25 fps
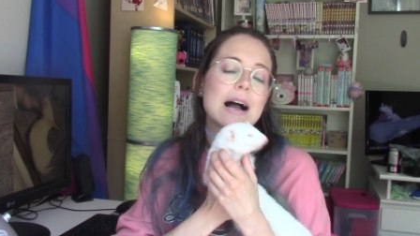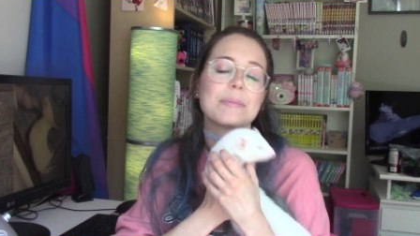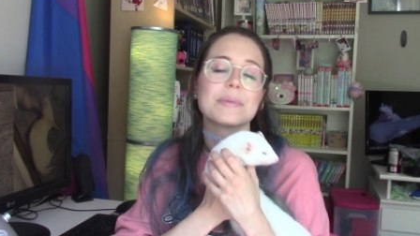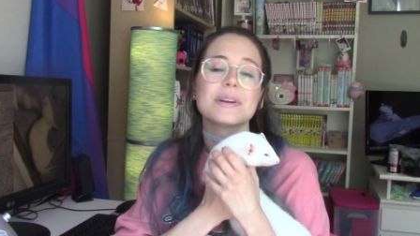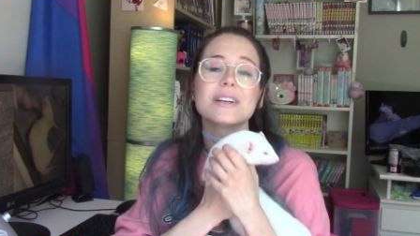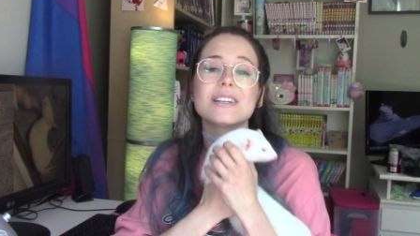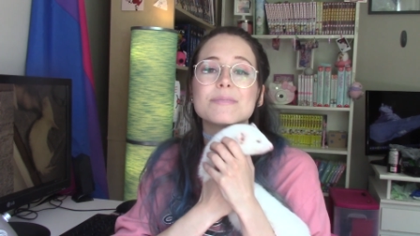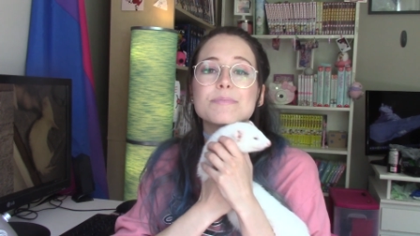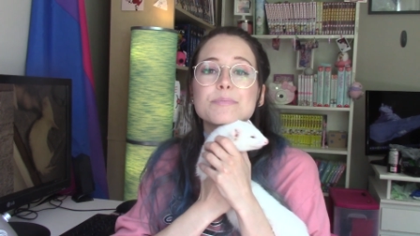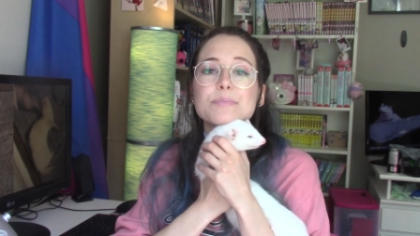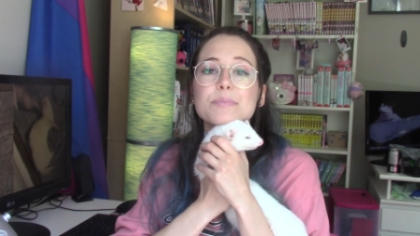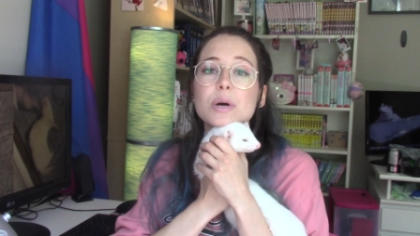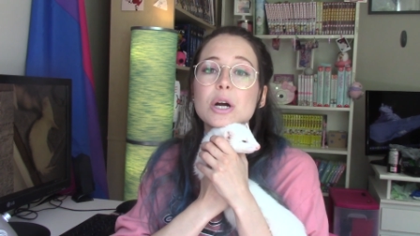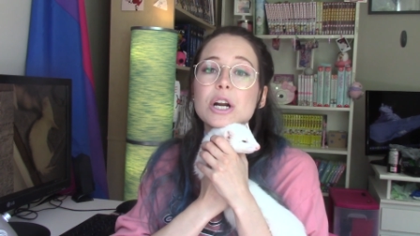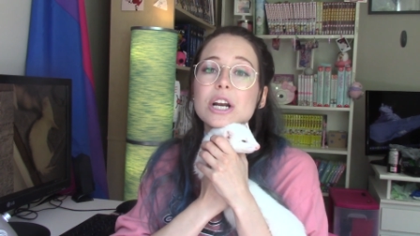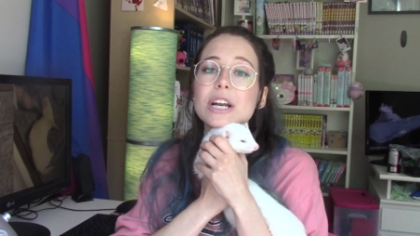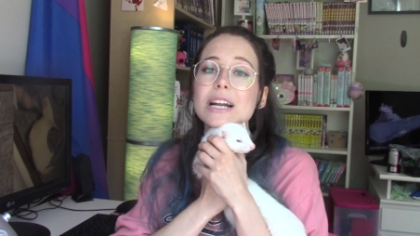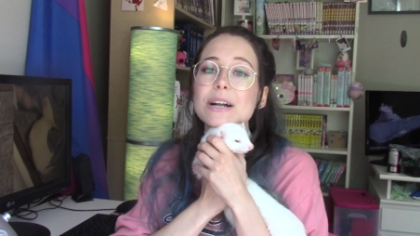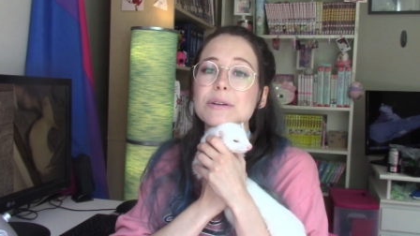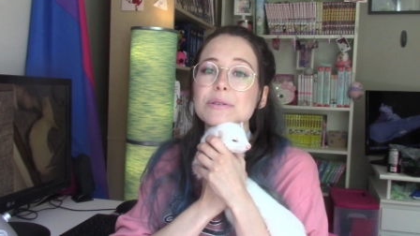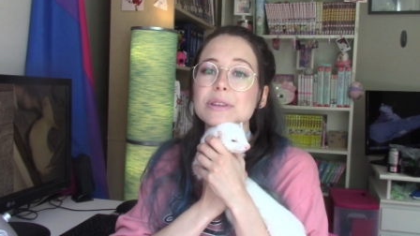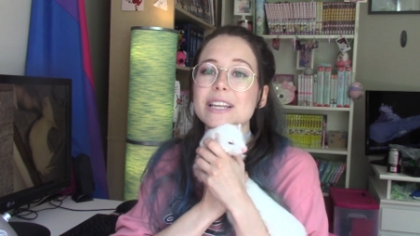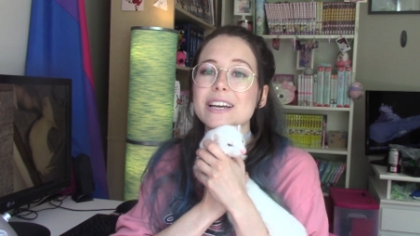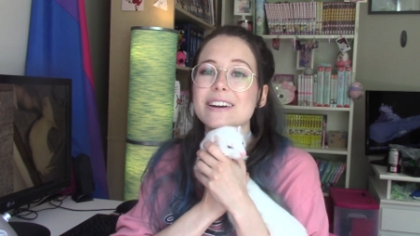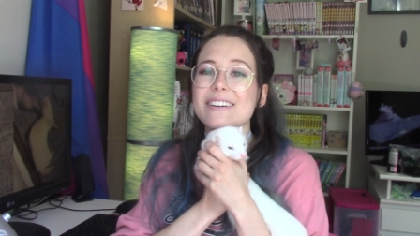I'm gonna put it
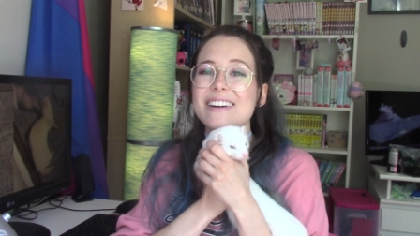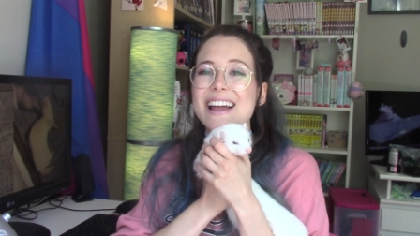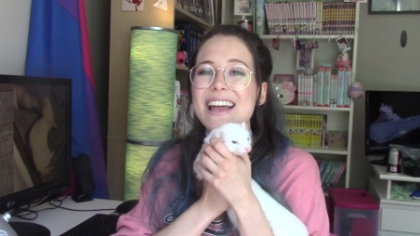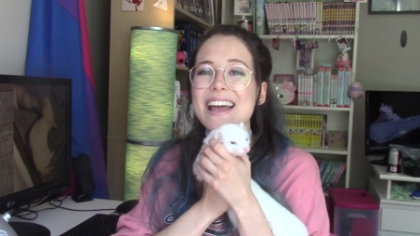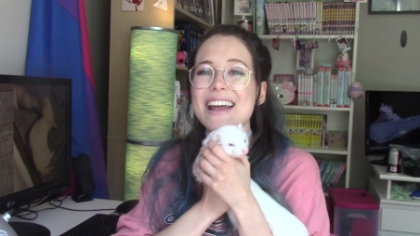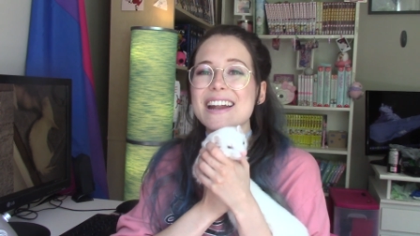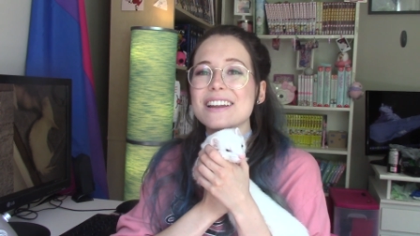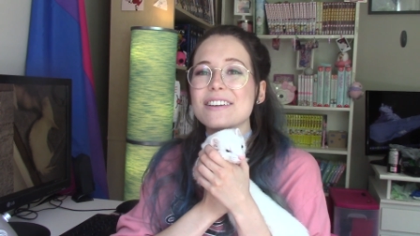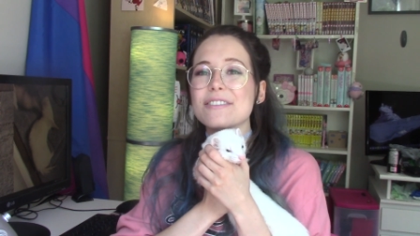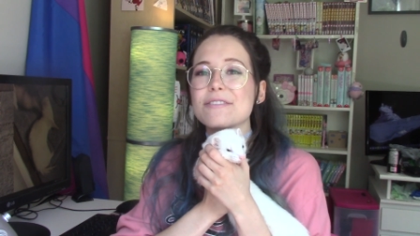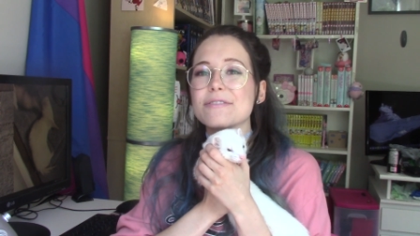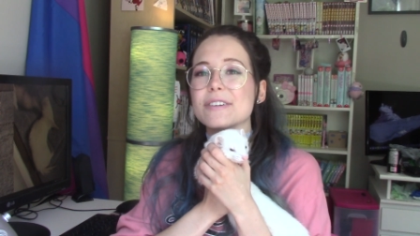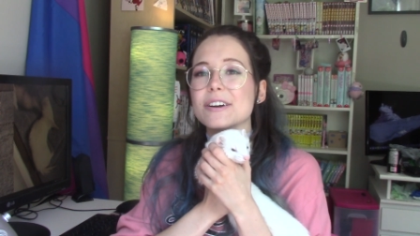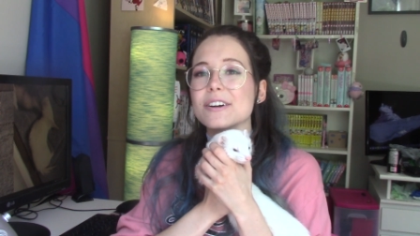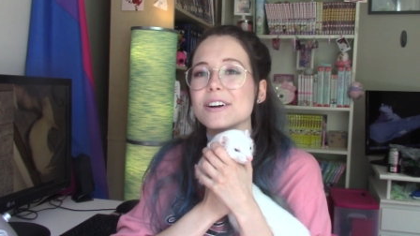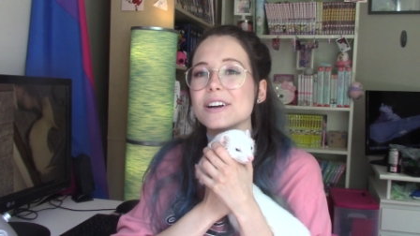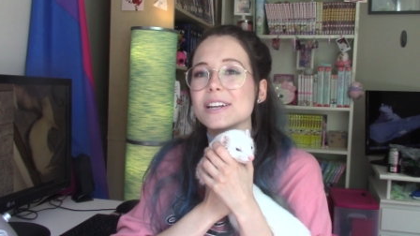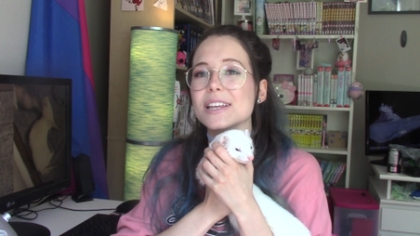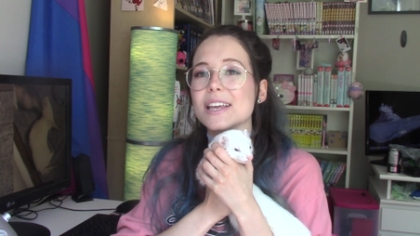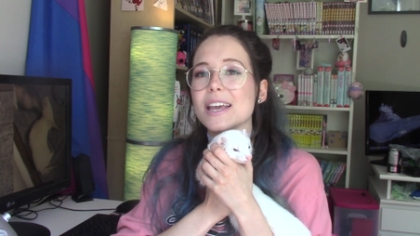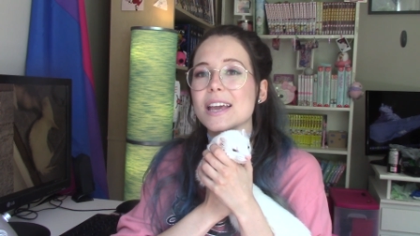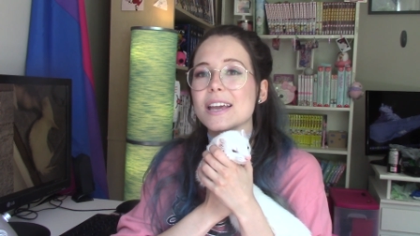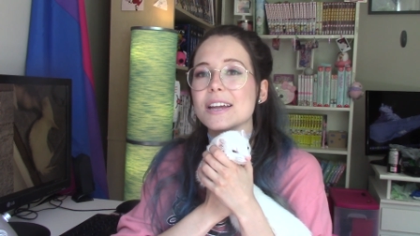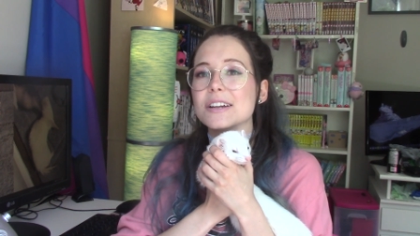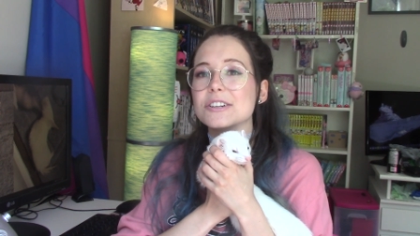out there, any ferret
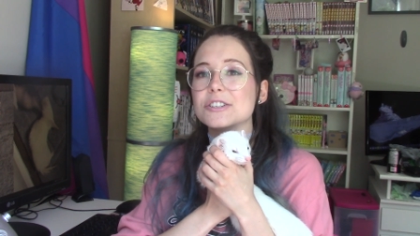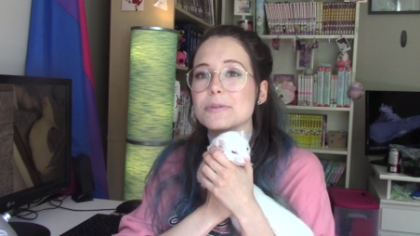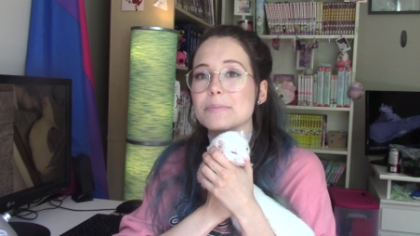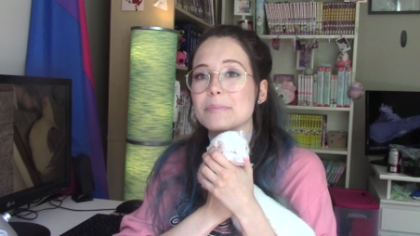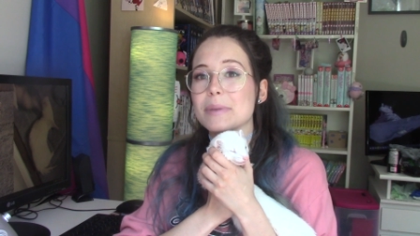cage